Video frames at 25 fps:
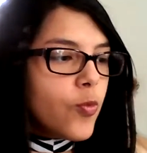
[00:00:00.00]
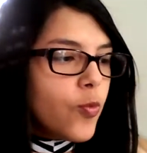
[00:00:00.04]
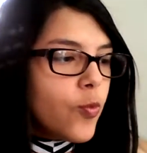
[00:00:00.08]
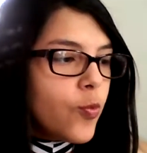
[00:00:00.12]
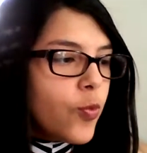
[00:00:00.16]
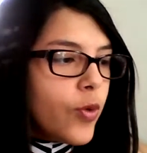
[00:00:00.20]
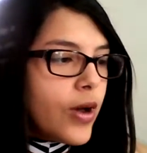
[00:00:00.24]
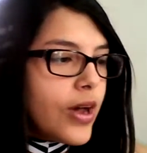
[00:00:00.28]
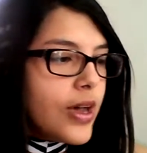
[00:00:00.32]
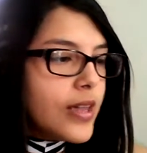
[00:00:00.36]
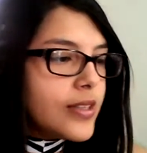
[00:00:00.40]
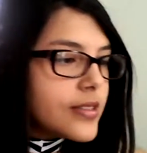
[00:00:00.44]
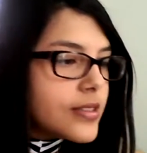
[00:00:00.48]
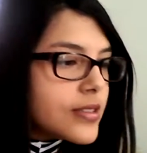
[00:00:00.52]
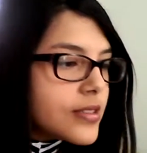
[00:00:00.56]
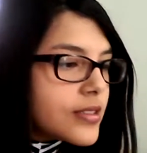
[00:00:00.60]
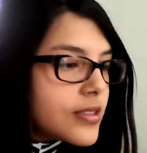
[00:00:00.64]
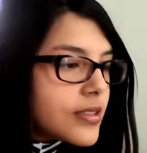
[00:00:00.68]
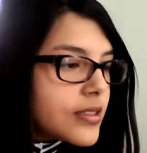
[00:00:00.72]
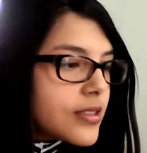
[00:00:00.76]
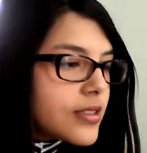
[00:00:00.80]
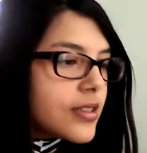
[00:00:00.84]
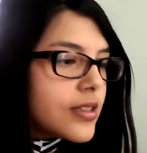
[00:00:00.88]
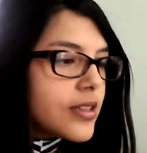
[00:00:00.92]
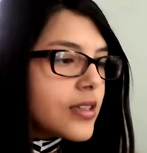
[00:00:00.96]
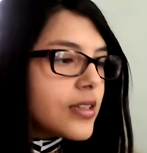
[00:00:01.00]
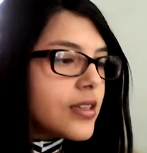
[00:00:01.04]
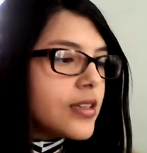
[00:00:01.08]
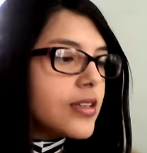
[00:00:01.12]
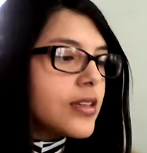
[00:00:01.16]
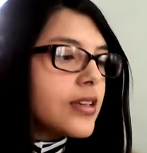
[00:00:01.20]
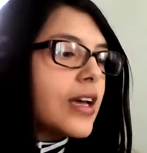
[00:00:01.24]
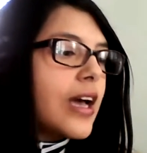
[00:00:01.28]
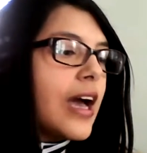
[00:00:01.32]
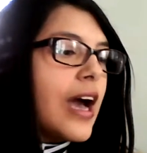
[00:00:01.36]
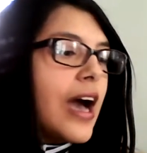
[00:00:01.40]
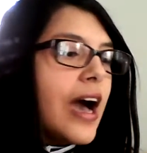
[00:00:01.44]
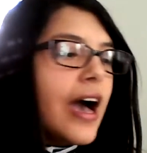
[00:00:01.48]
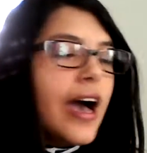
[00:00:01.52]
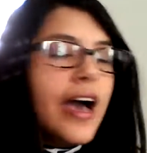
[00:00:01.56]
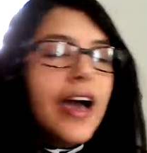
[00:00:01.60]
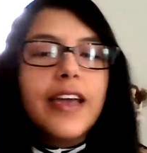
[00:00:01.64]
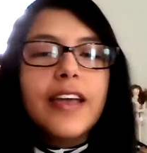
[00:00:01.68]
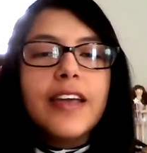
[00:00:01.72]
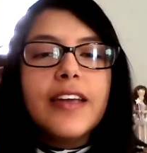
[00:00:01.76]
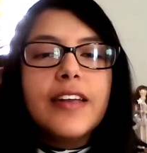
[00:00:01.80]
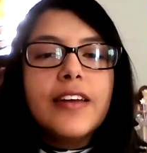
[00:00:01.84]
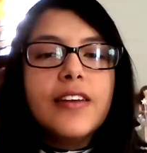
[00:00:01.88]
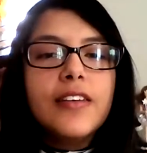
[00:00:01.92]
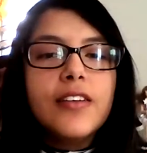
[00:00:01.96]
What
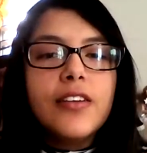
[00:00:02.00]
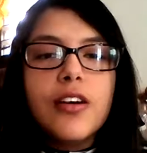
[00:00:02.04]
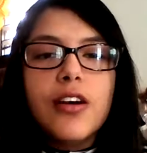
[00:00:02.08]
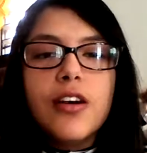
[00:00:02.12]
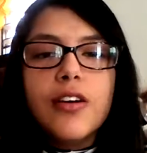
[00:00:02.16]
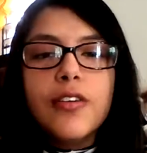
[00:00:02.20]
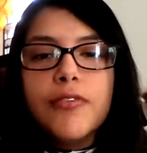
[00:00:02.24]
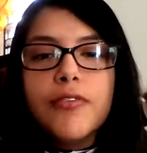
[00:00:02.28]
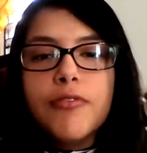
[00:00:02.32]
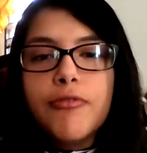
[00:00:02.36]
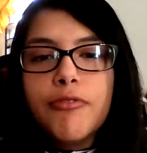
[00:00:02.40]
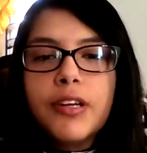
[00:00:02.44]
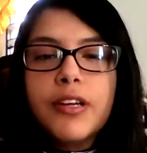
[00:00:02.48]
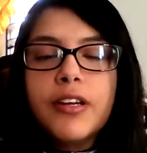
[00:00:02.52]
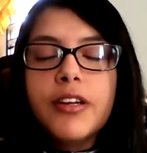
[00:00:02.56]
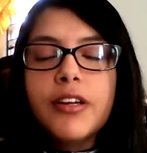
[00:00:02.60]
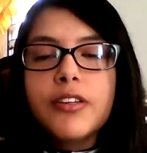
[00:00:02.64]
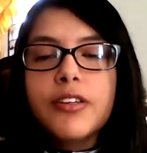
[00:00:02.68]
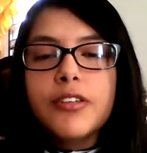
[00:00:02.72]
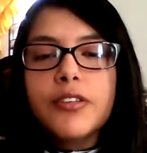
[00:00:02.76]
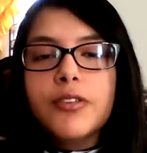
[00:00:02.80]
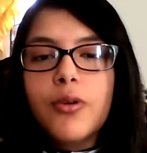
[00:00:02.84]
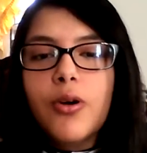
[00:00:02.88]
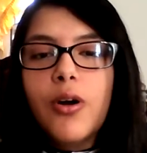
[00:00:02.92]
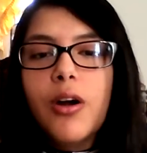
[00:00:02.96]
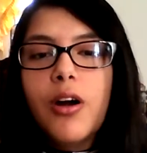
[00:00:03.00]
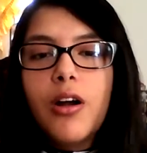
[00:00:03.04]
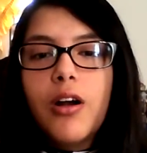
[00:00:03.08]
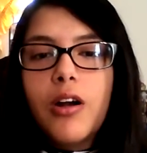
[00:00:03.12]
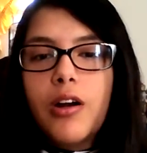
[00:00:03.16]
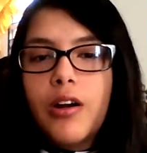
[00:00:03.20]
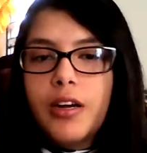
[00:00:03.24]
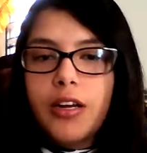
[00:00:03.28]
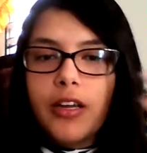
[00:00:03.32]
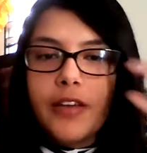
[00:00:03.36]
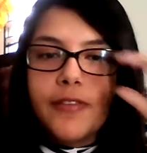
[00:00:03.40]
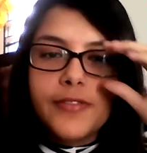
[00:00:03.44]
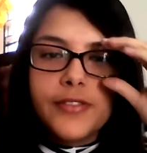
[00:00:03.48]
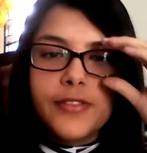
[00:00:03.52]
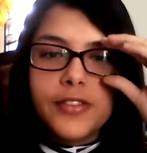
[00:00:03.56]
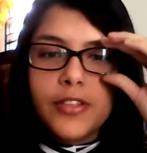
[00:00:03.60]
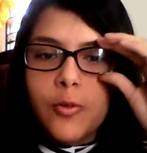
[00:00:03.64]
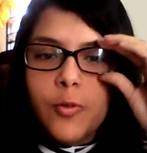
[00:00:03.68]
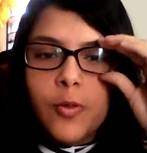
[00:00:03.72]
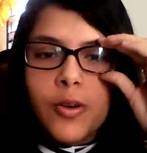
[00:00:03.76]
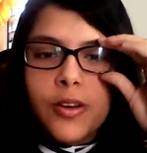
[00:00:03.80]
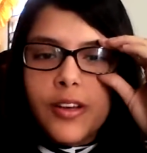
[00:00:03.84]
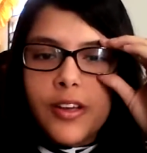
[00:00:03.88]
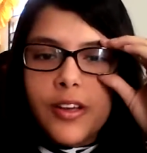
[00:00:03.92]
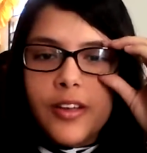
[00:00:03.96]
kind of reader you are if
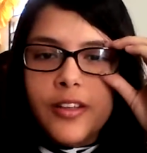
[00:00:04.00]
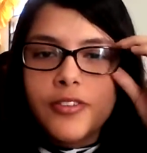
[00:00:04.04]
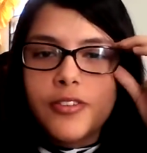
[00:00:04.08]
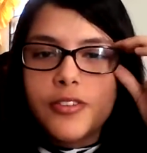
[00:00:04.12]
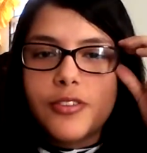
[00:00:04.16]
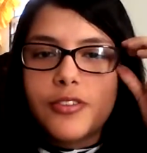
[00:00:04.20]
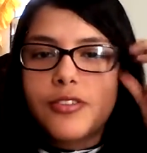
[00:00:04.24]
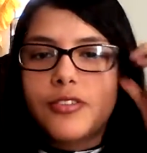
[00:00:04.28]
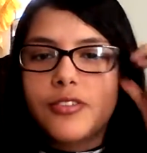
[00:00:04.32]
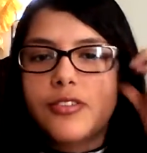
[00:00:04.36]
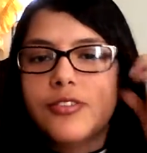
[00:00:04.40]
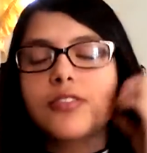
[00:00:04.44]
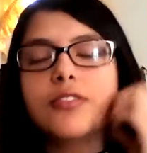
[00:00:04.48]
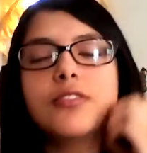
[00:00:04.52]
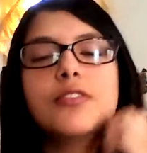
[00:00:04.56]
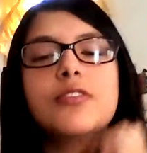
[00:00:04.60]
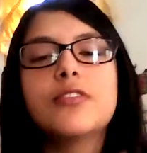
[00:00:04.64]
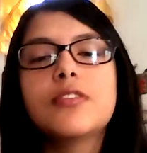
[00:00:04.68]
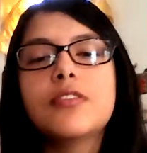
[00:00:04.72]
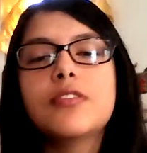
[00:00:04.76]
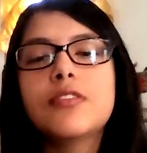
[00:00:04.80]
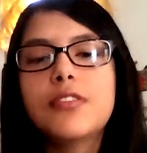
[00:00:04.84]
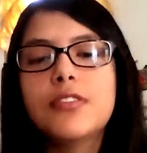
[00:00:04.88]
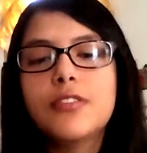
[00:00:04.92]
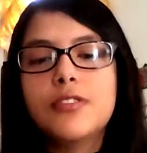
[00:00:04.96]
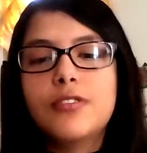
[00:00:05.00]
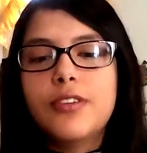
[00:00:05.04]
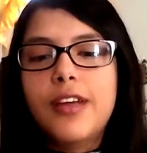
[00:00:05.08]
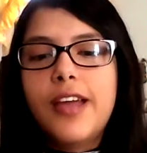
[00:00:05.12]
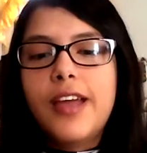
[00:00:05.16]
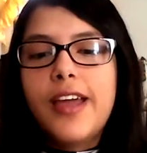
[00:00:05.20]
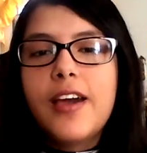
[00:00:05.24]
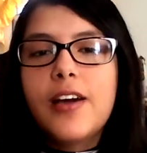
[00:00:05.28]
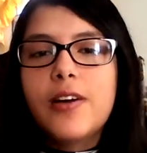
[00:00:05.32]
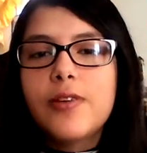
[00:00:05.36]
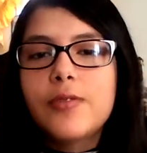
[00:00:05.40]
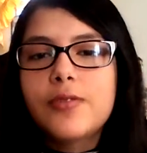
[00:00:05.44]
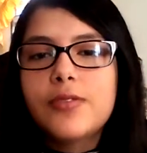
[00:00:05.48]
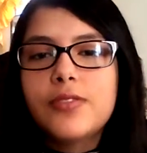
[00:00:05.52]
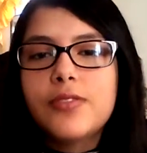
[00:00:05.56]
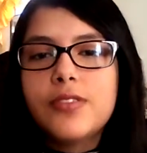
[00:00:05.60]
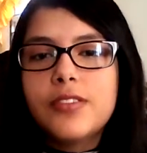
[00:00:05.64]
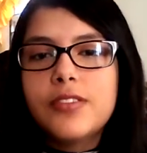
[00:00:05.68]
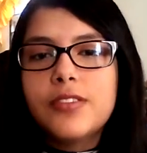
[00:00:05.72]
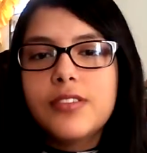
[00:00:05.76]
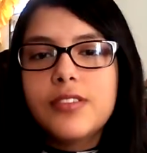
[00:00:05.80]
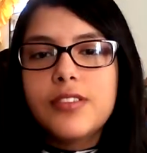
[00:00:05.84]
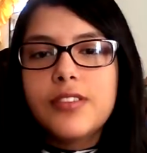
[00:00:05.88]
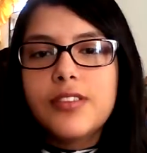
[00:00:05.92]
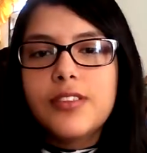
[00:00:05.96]
someone enters your house and
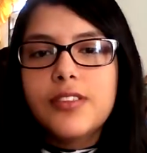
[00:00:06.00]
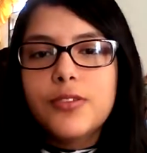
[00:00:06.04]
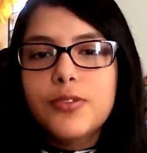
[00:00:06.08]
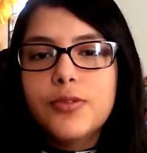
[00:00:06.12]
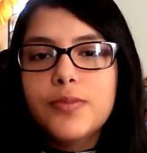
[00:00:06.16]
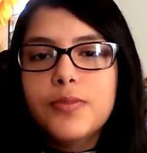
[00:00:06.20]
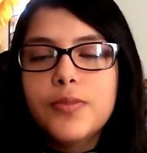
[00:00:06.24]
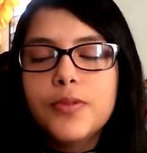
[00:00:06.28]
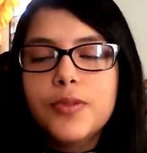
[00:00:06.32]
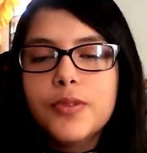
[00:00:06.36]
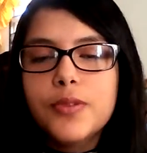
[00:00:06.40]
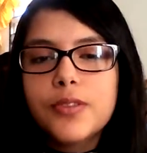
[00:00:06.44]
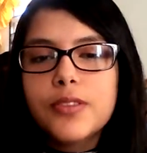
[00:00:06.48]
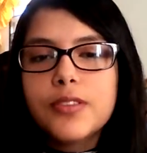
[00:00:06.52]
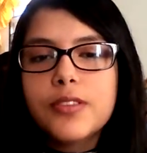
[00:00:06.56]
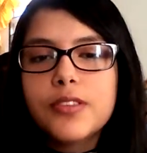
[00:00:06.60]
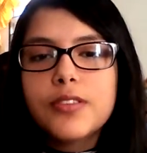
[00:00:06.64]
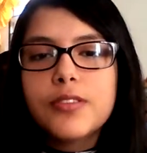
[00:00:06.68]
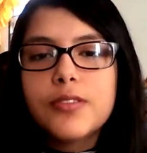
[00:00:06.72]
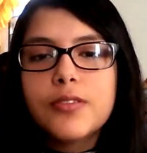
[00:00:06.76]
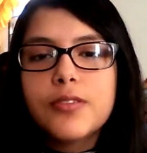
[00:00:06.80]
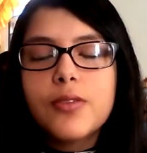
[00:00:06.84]
see your books?